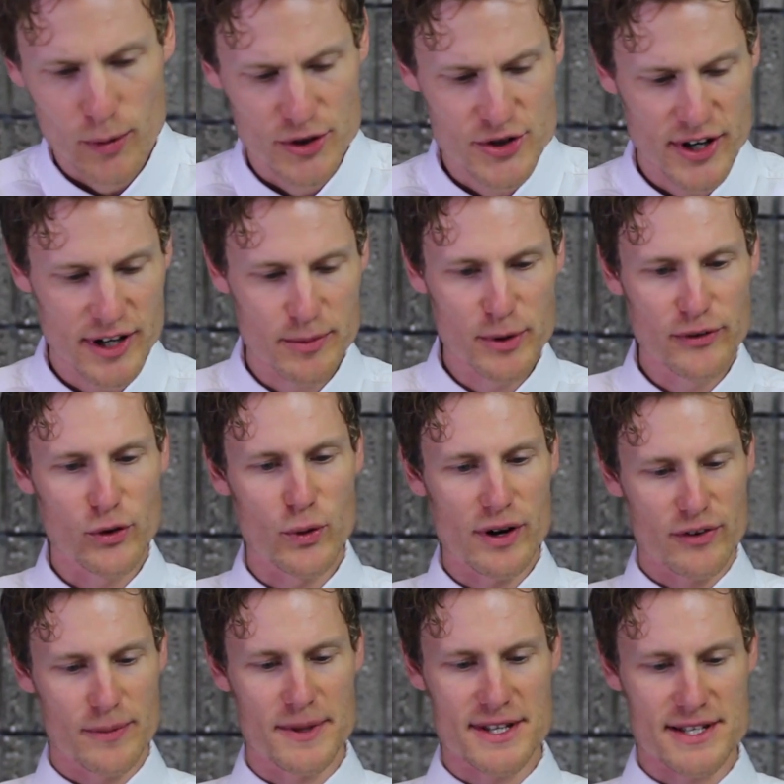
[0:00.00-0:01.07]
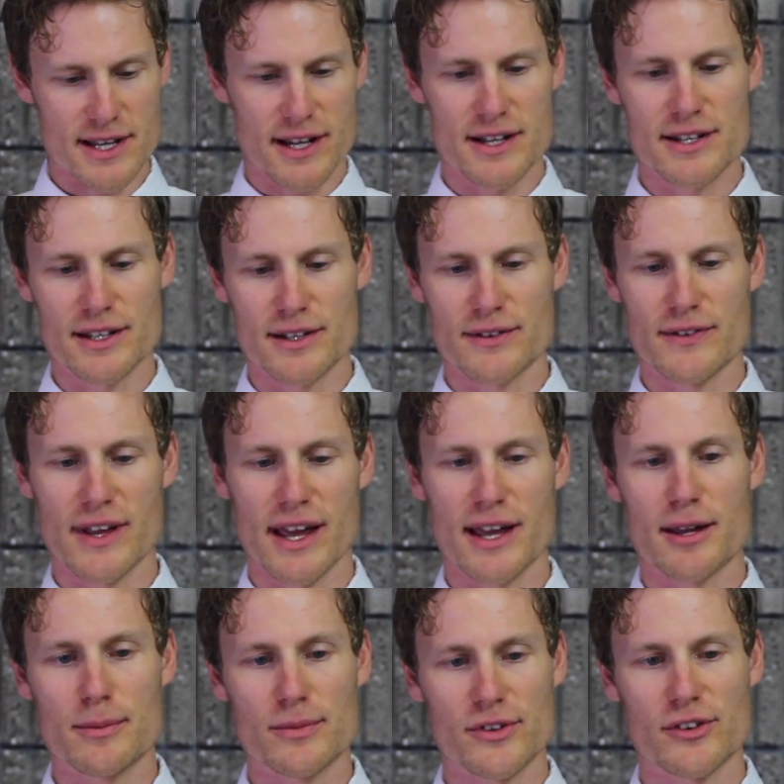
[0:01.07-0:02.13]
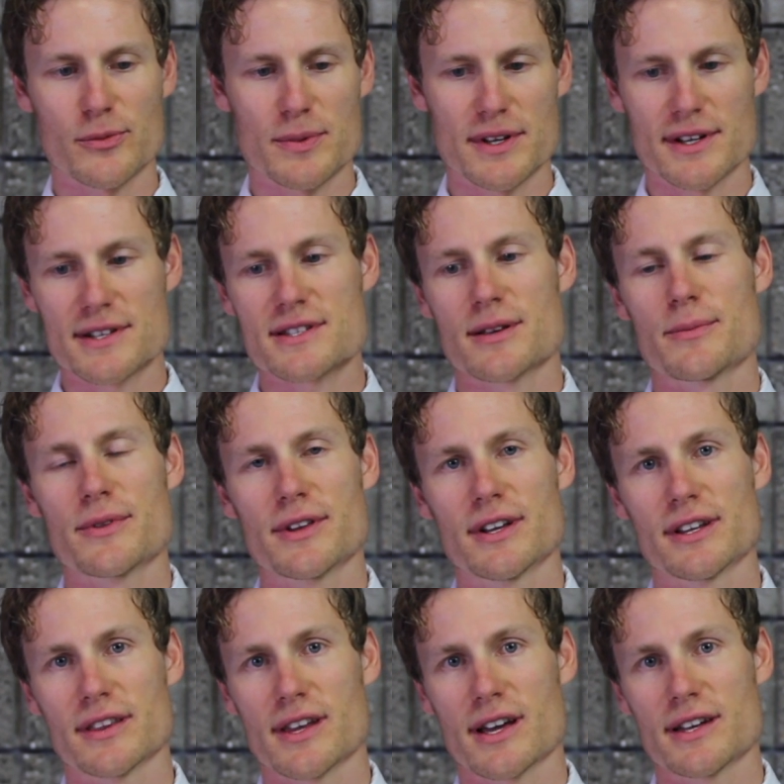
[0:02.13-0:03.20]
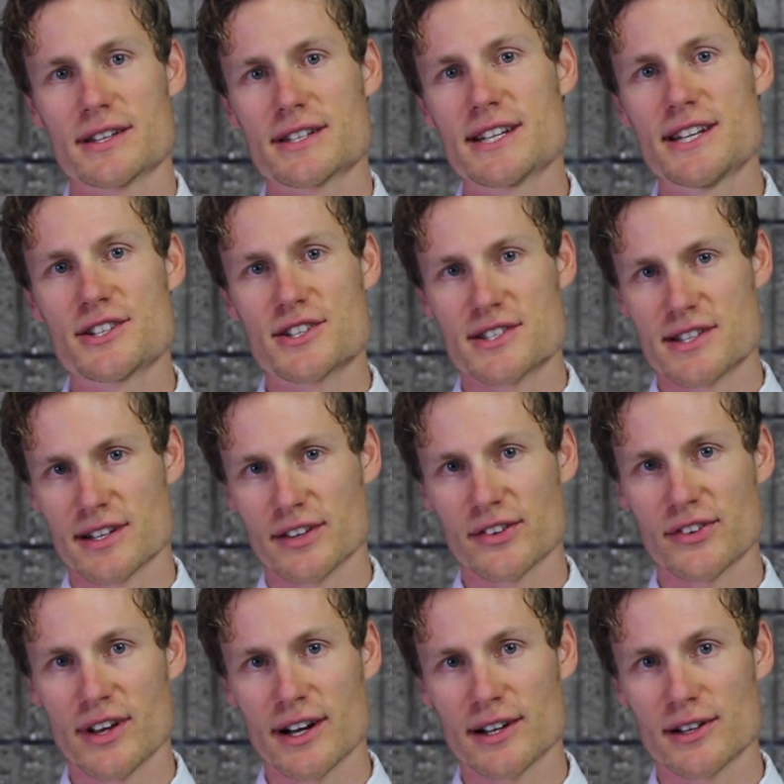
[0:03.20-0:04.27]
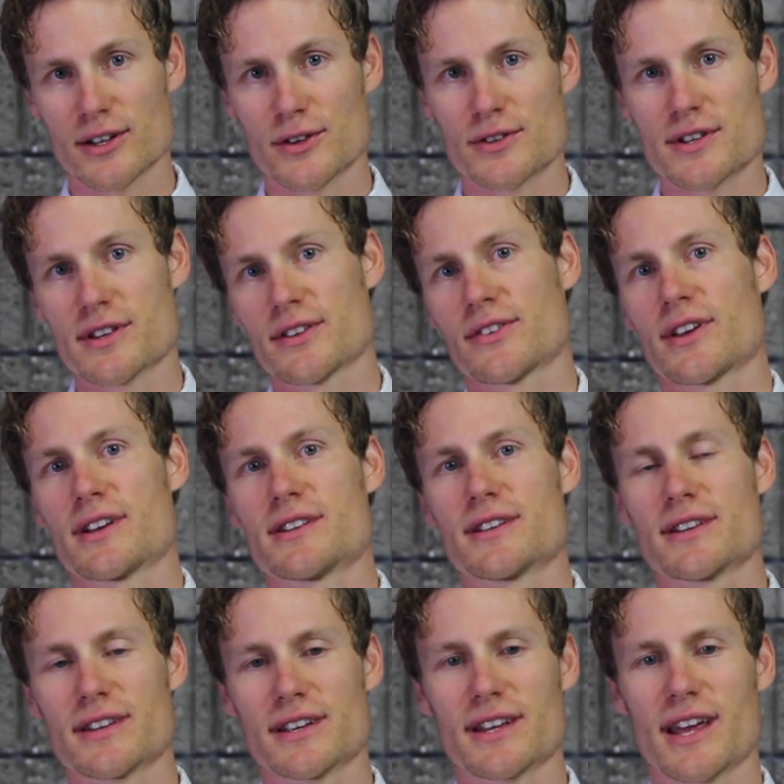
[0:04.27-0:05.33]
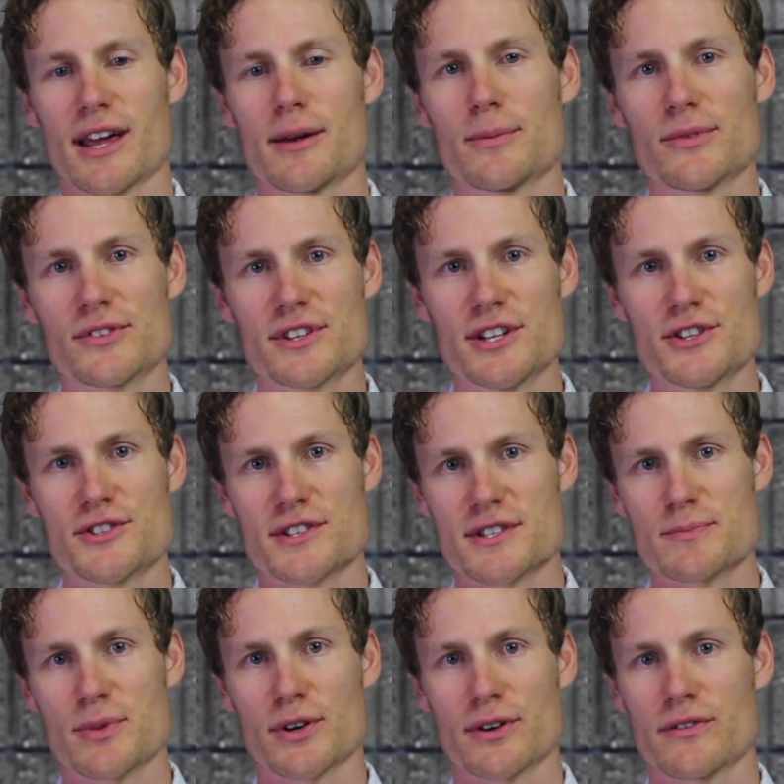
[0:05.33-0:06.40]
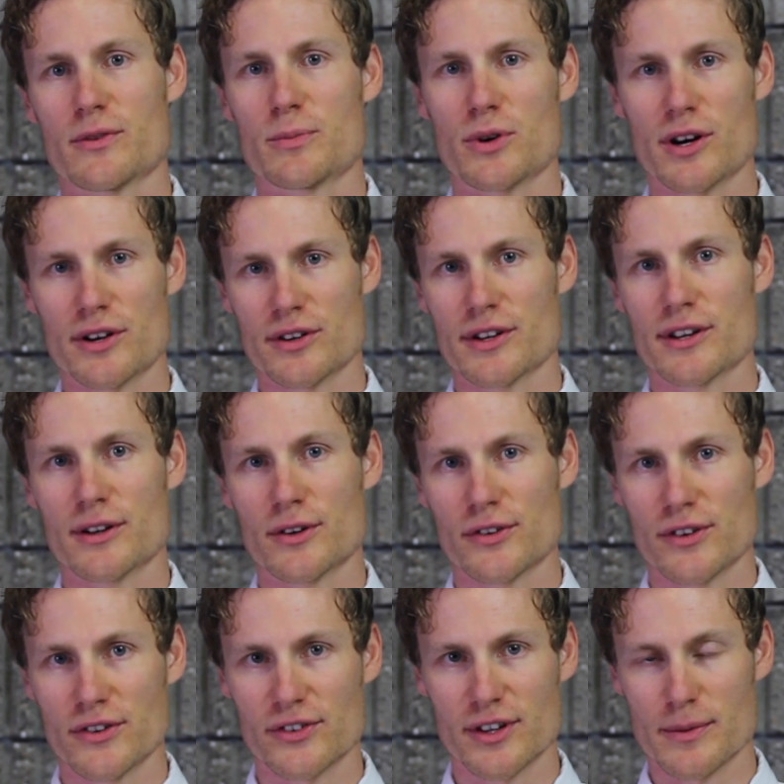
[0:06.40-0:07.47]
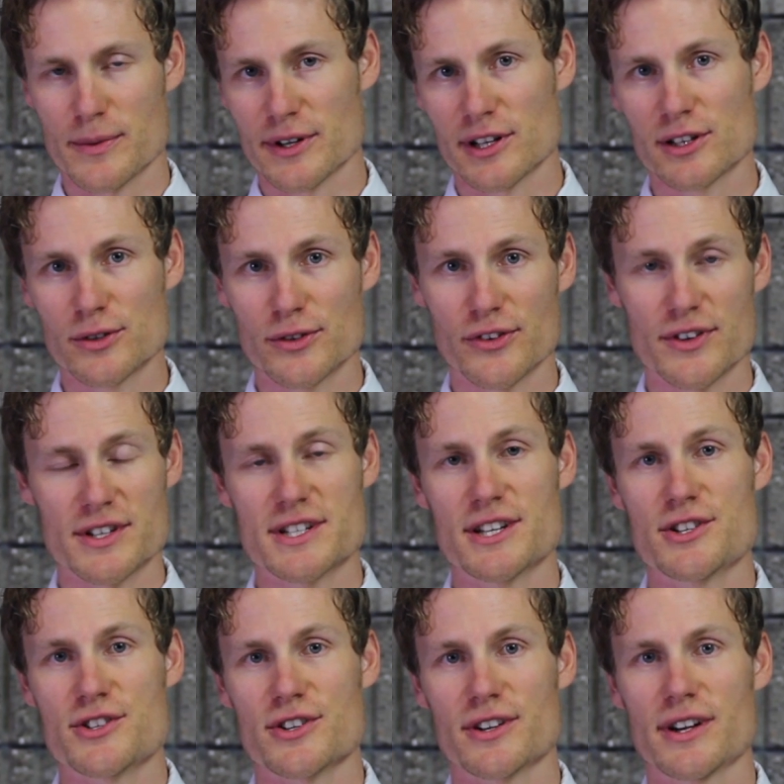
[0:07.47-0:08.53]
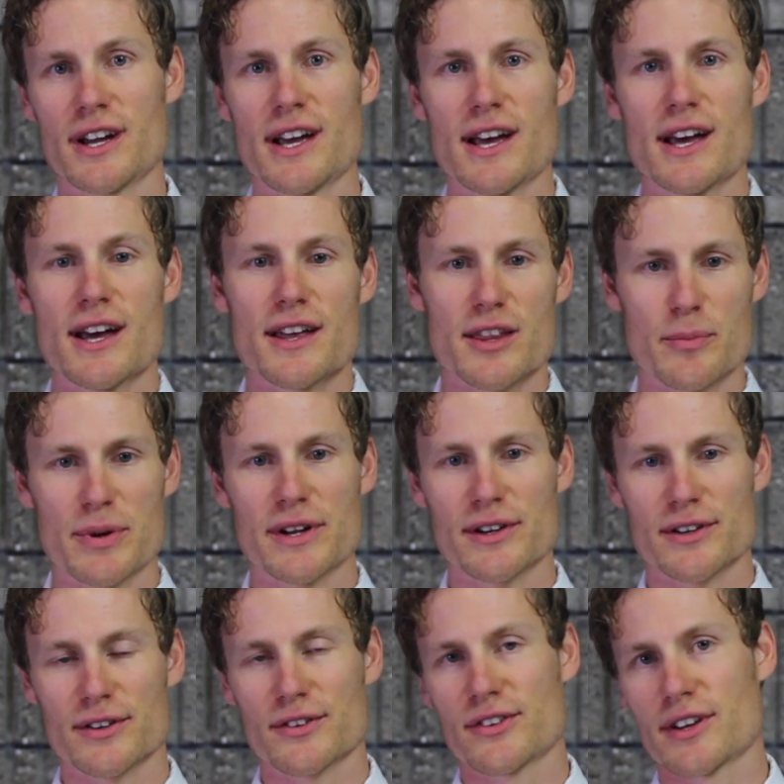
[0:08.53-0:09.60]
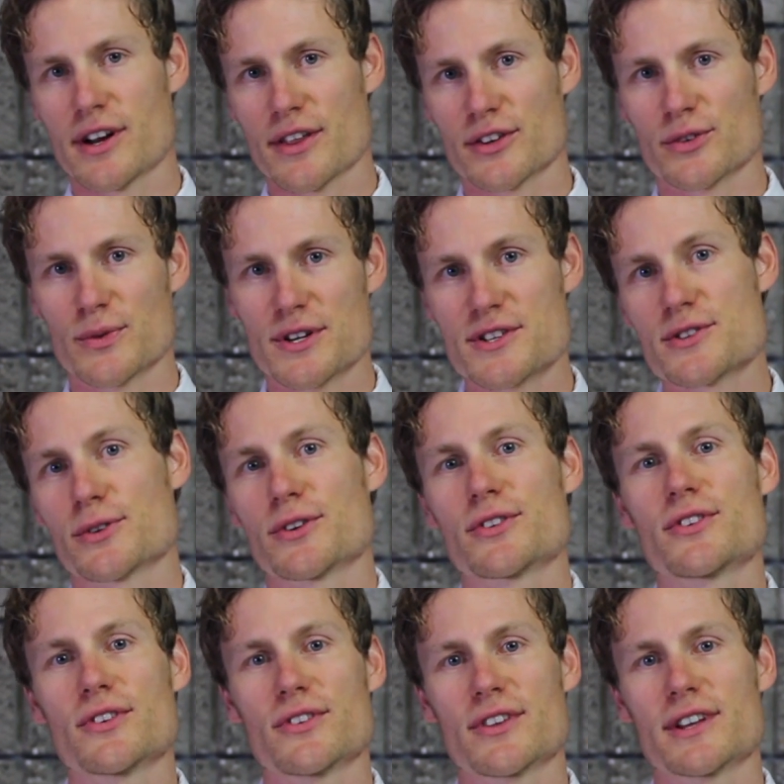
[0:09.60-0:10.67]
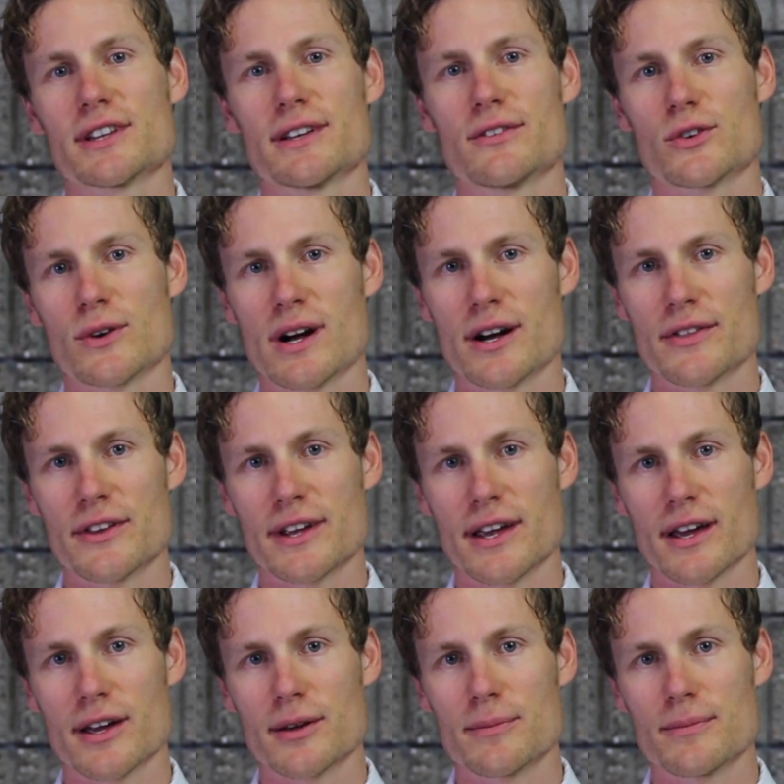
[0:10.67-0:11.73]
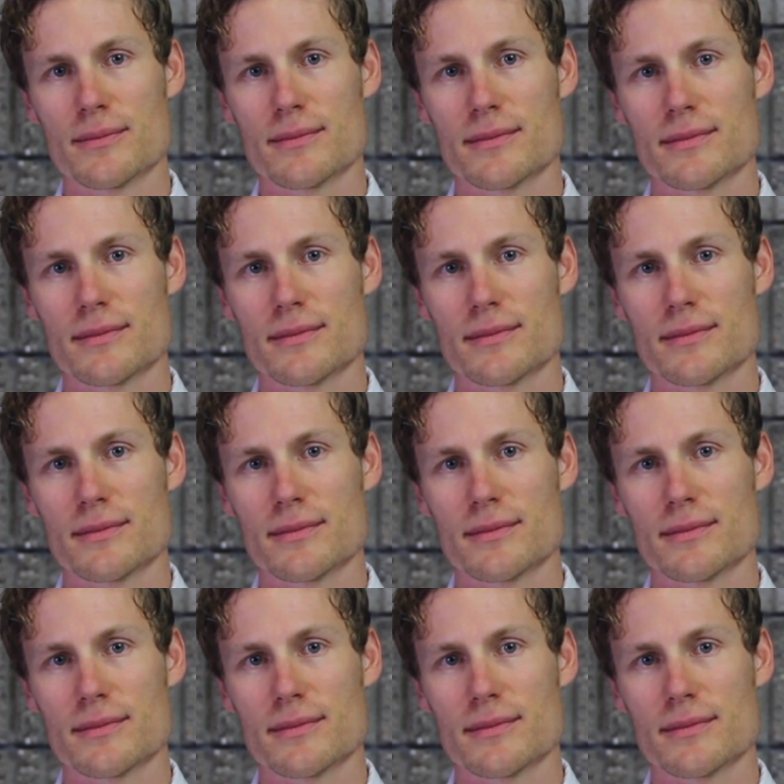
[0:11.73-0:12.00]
we're trying to move away from this idea of games as being something that teaches in a silo to this idea that games teach as part of a broader ecosystem that includes the teacher, the peers, and other resources that live around the game.